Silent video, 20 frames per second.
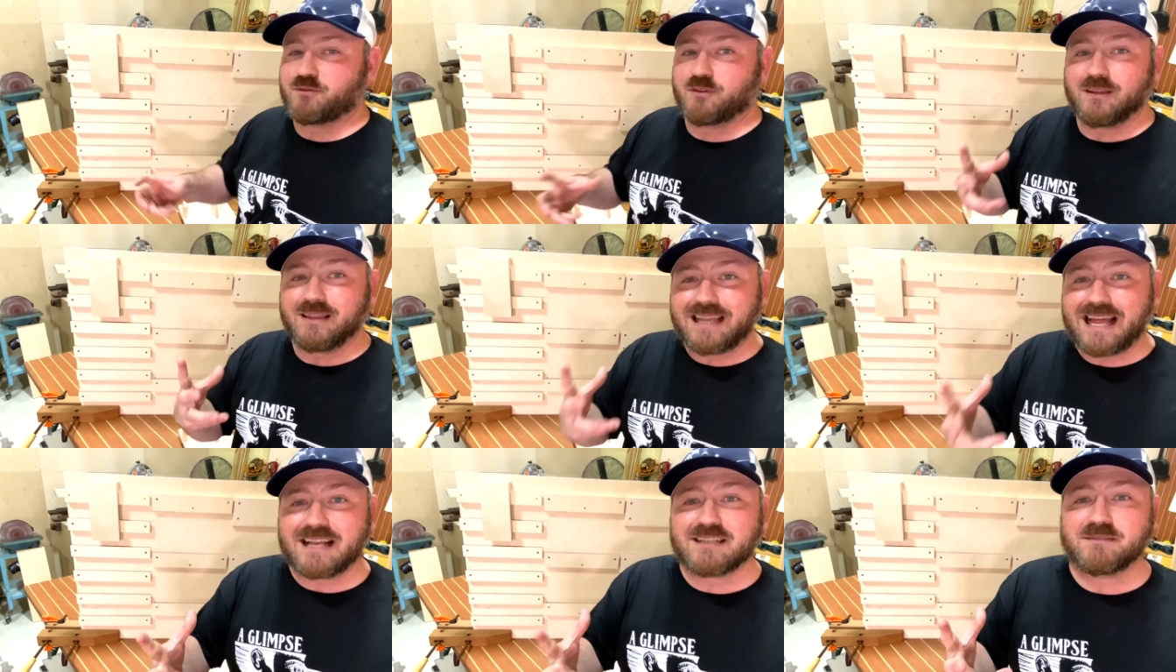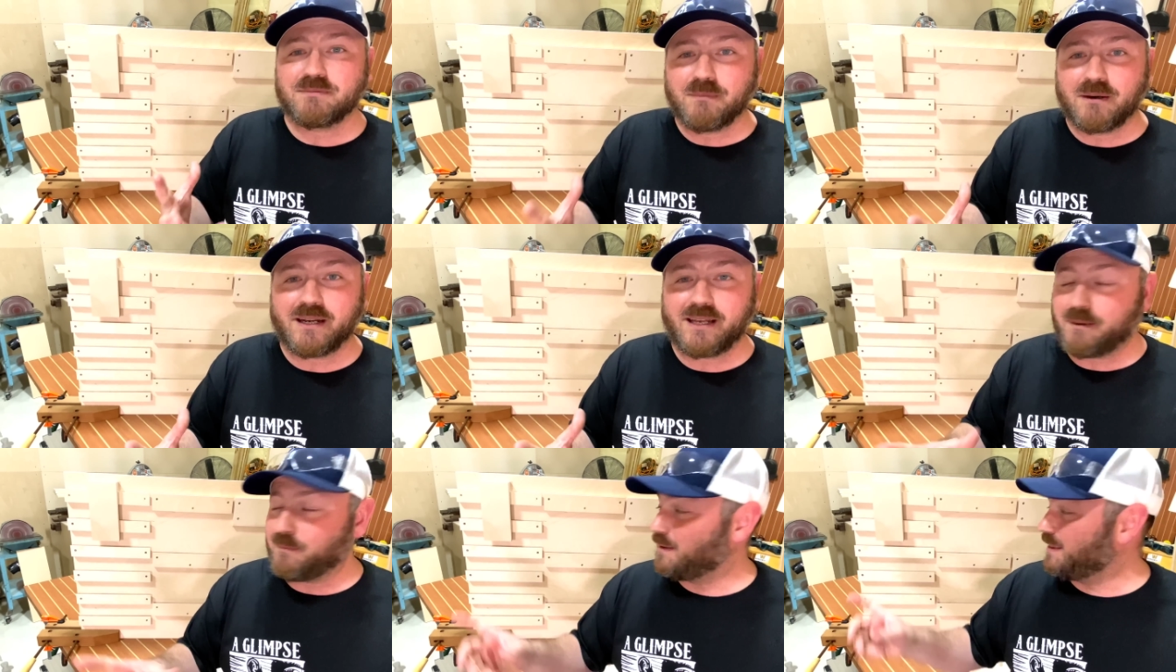for less
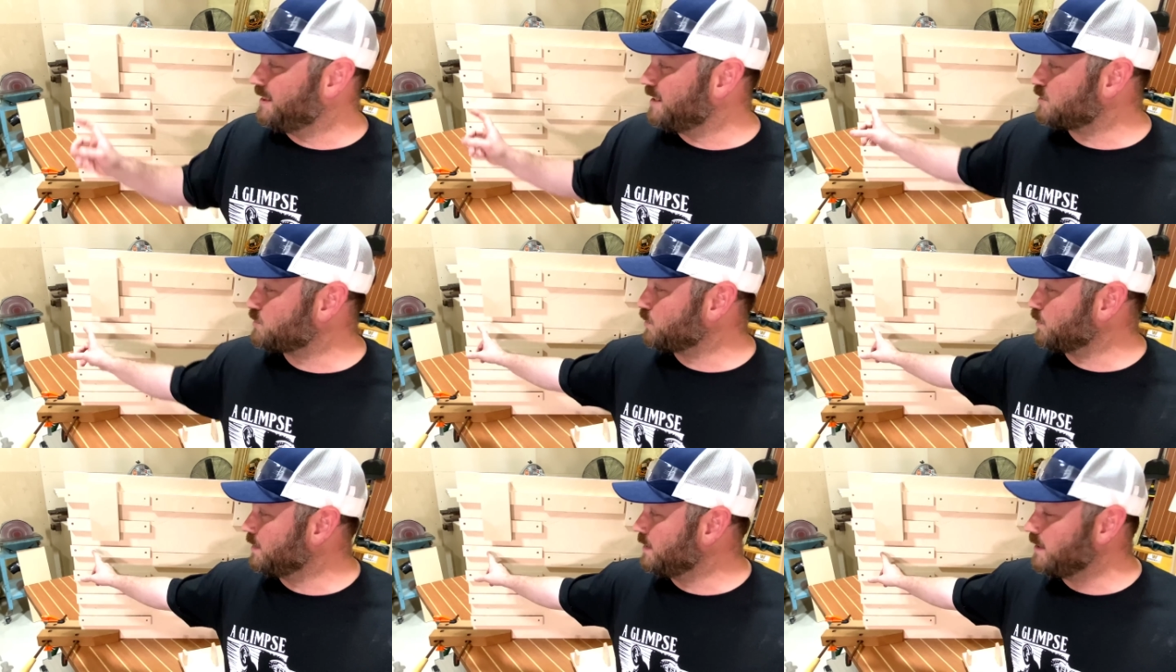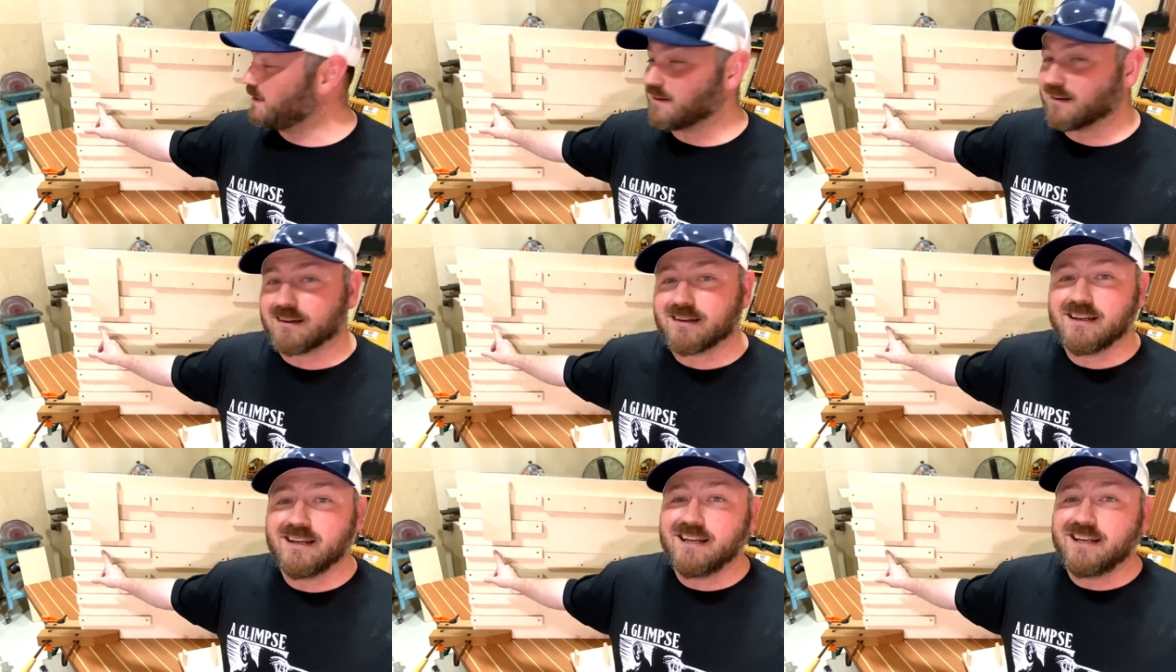money, but this one
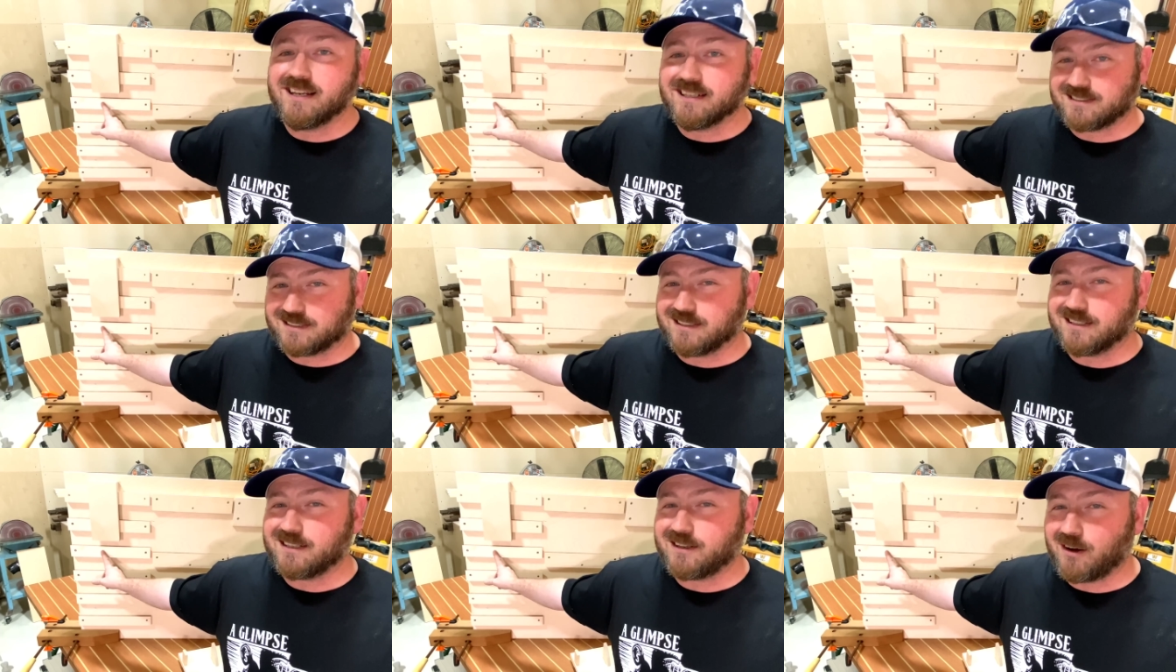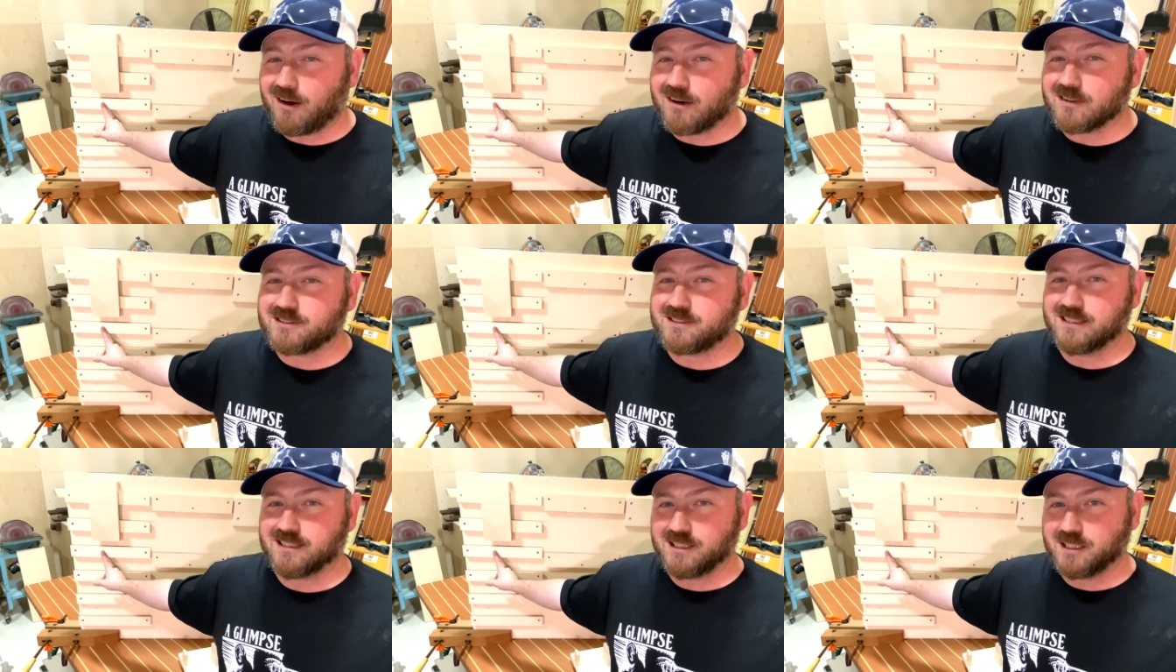here is gonna
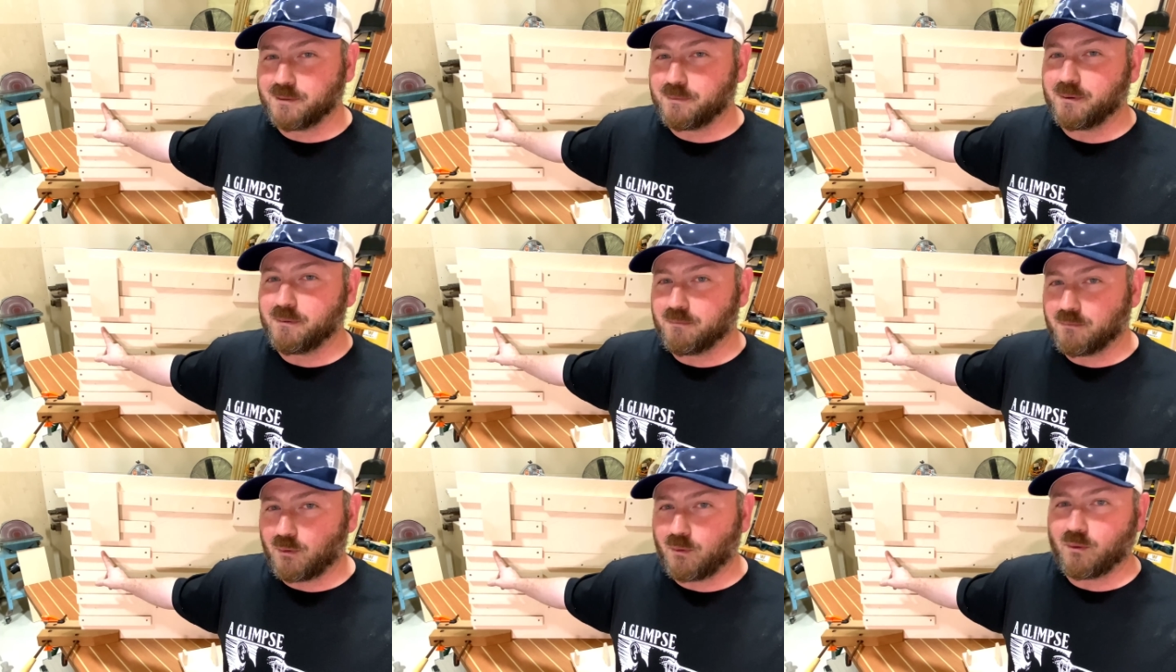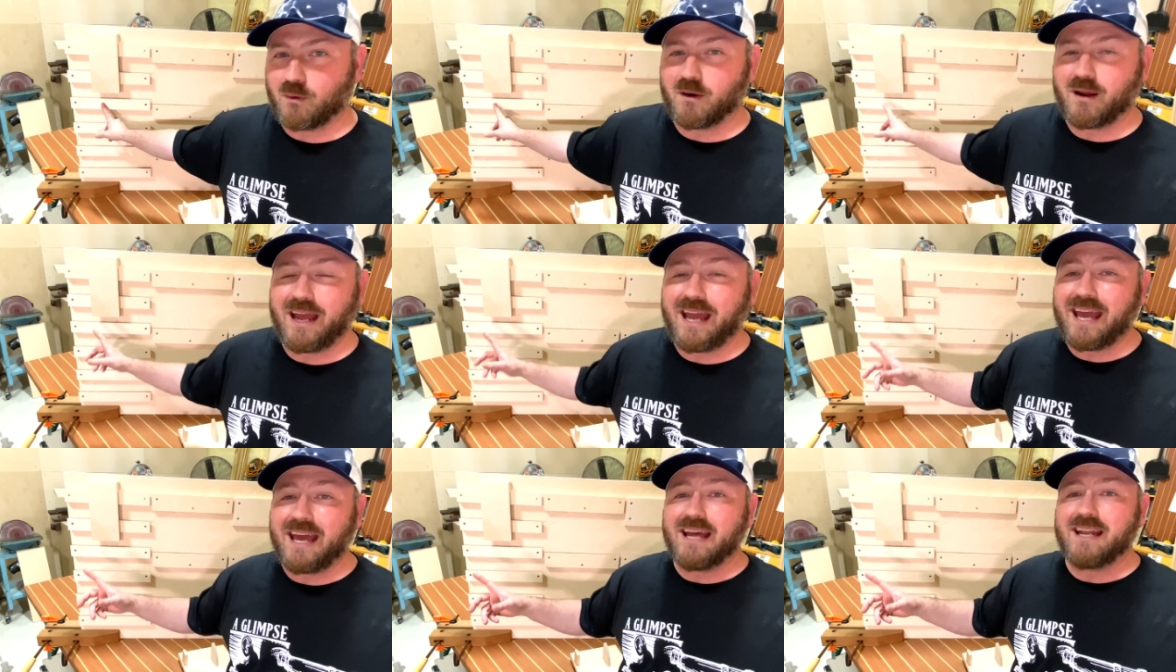cost you a little bit
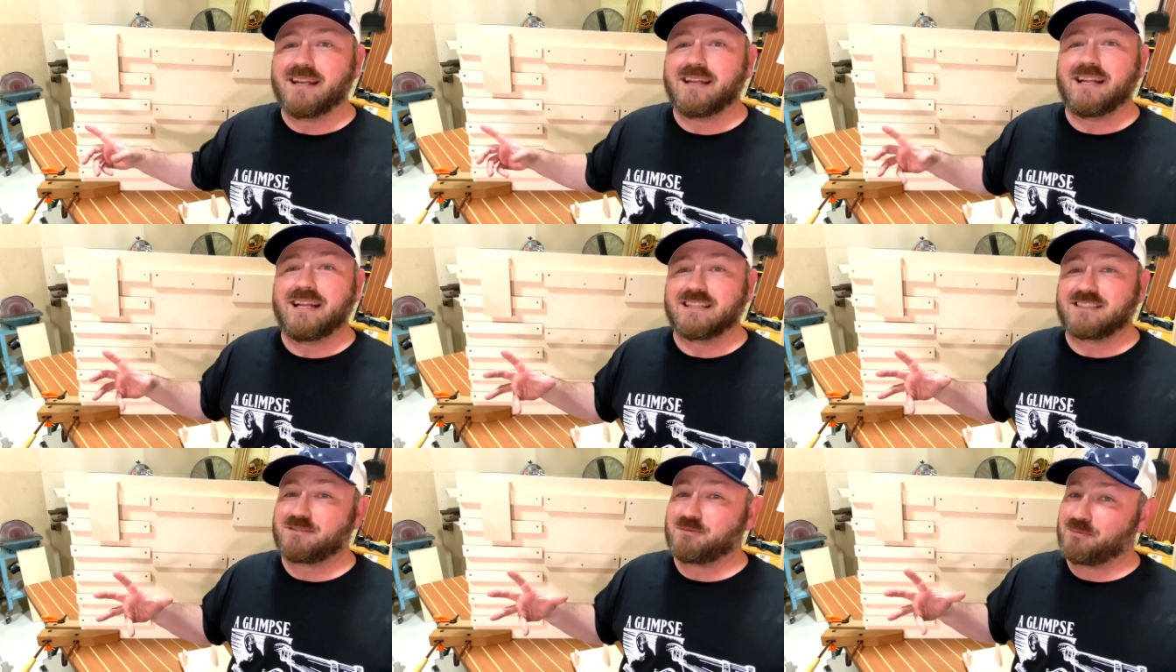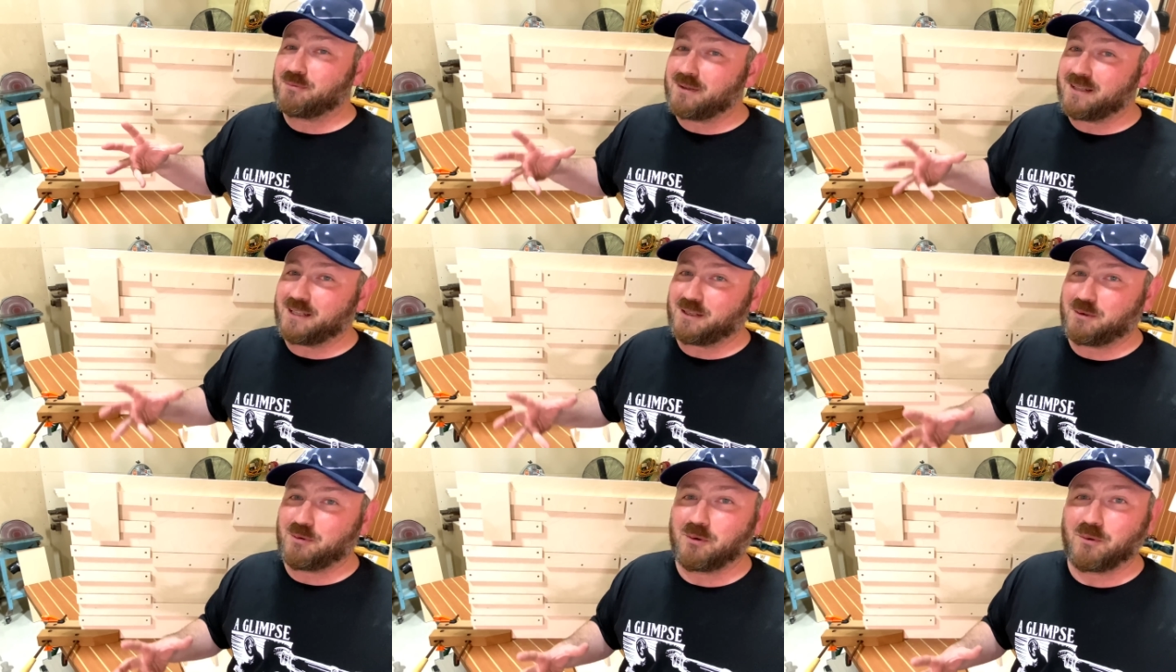more, and it's
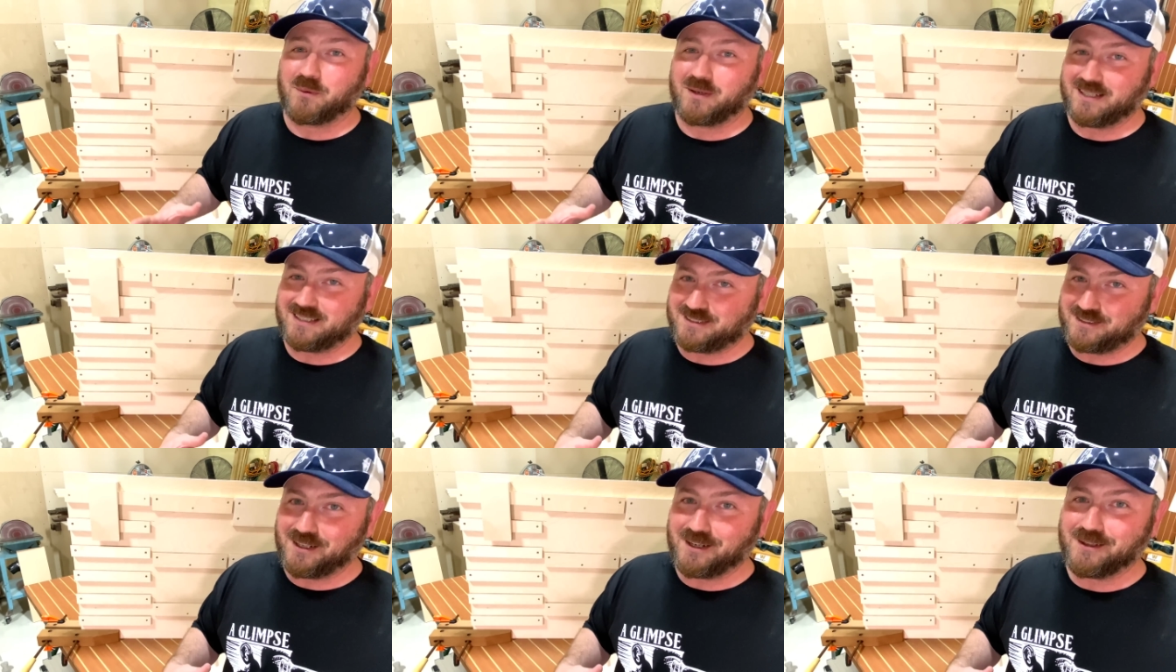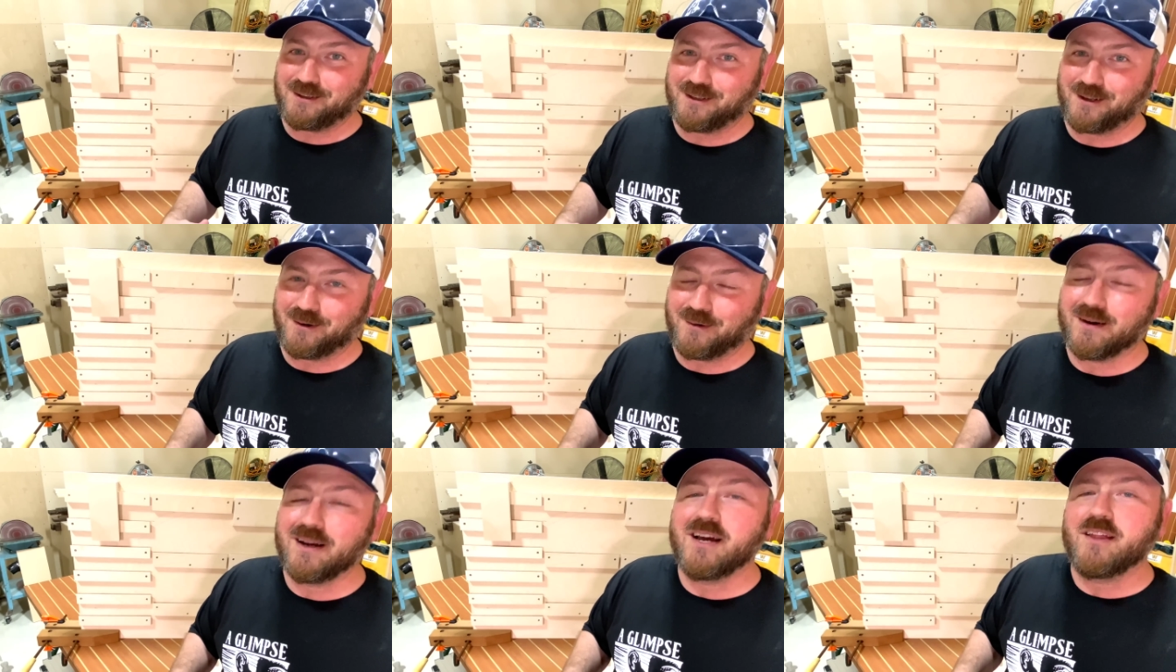really cool when it's done
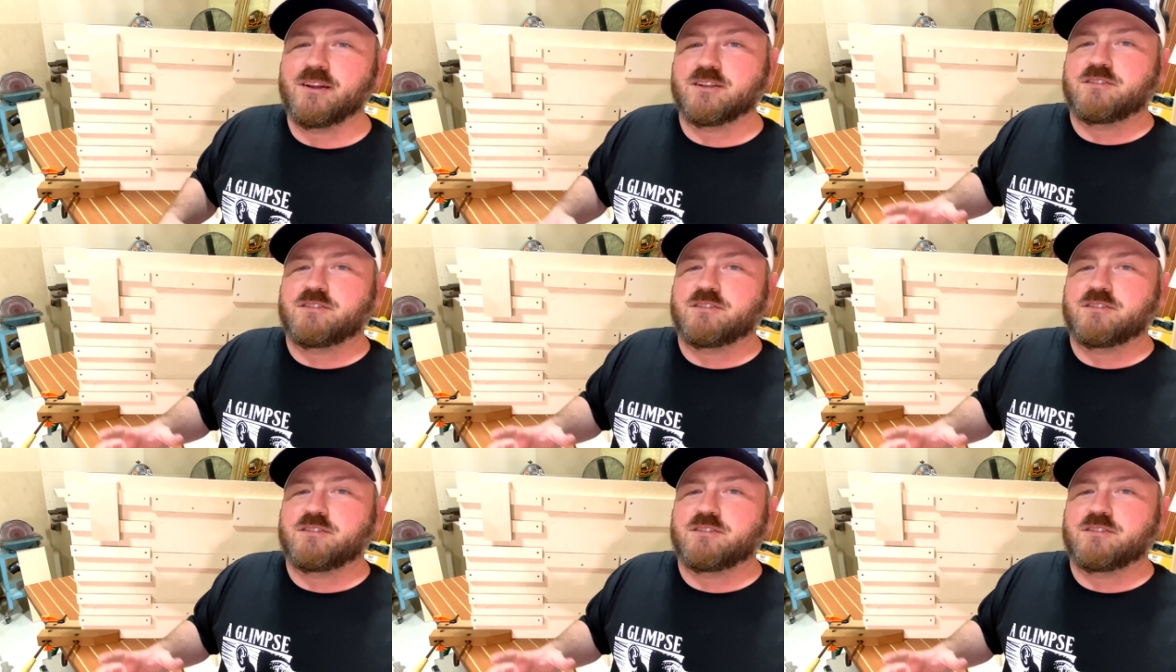though.